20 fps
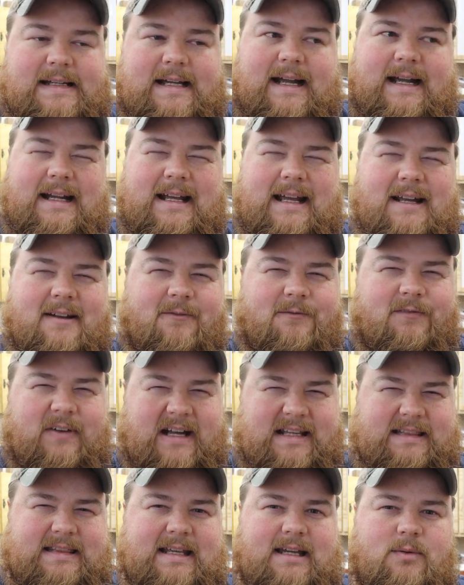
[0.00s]
I gotta kind of
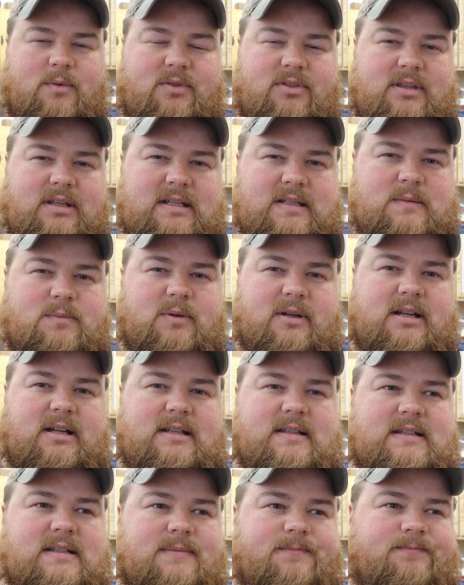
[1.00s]
fight that with this
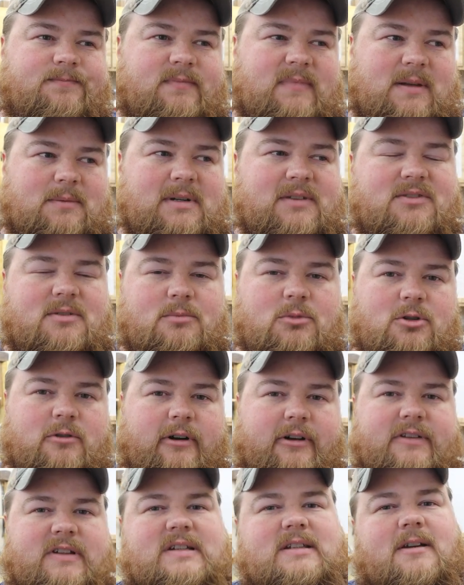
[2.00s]
because I'm gonna have to move
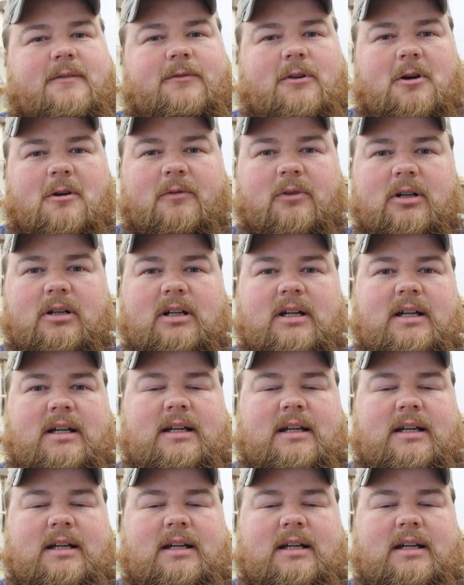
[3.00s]
all this stuff over.